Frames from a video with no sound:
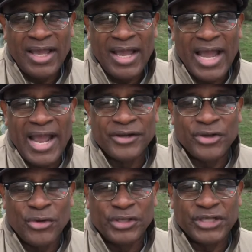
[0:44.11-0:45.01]
I
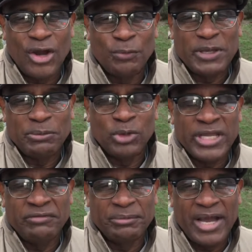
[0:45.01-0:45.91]
encourage all people,
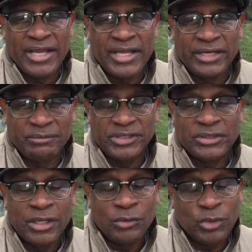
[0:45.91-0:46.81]
even my enemies,
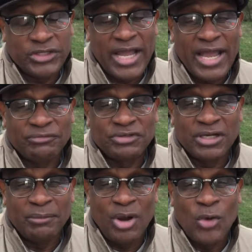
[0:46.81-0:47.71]
which I have
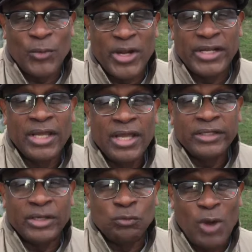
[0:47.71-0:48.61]
some already
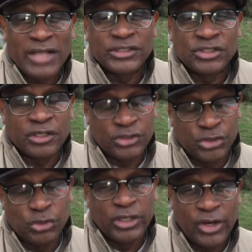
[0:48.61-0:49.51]
that watches, because
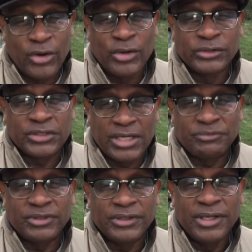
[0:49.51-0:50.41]
you can learn
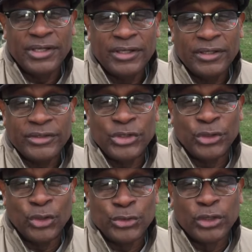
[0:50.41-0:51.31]
something. You
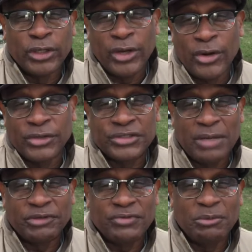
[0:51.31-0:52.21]
know, you can learn
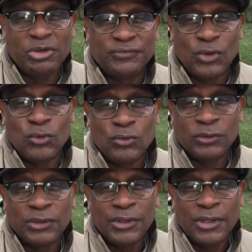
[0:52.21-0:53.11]
something from a fool.
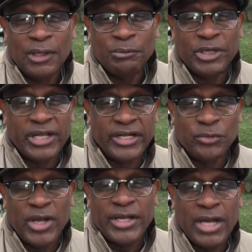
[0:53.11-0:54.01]
But
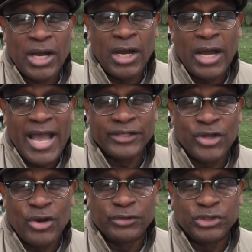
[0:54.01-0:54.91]
anyway, I
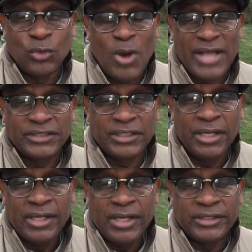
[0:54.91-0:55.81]
encourage you to watch it.
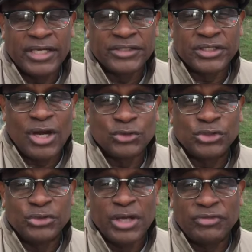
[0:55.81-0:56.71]
It doesn't cost
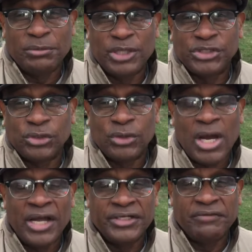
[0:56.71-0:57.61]
you nothing but your
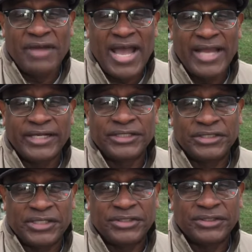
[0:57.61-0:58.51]
undivided
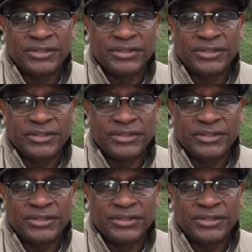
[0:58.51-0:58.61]
attention.